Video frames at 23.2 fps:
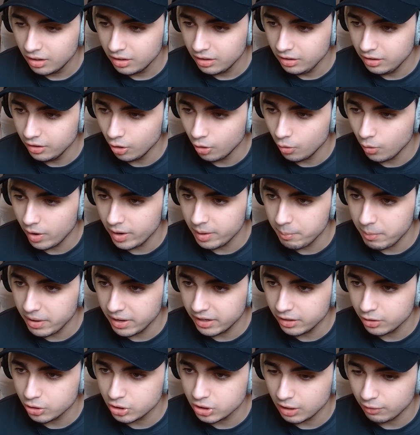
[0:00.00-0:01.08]
You're already
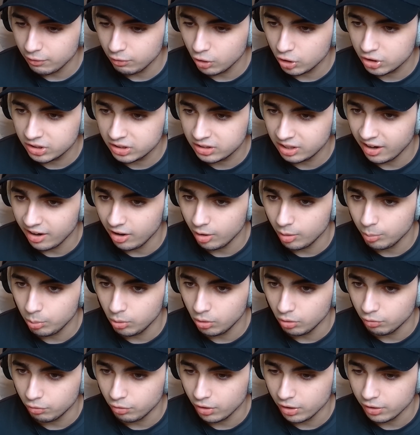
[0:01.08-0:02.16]
making yourself look
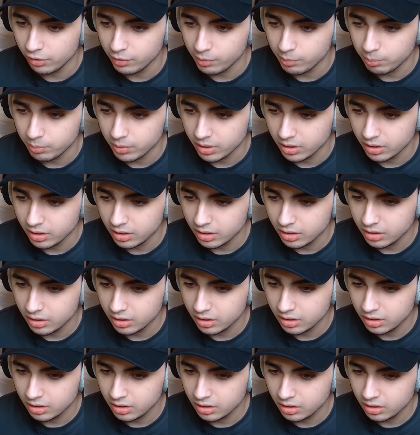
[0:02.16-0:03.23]
terrible in front of him. I'm gonna fix
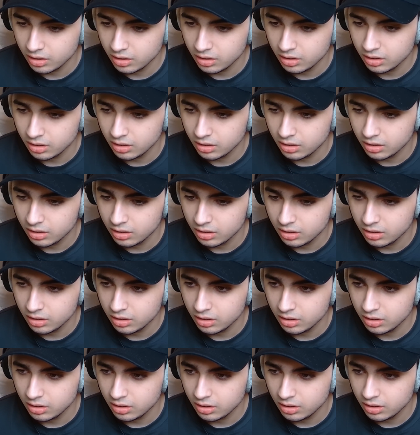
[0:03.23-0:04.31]
it. I'll. I'll. Do you
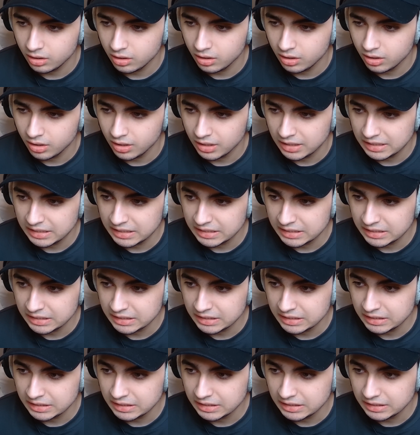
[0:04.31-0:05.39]
have some
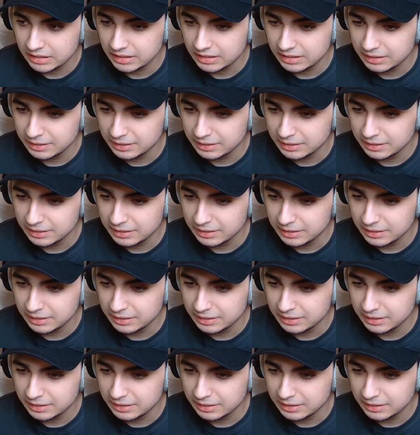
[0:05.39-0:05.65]
glue?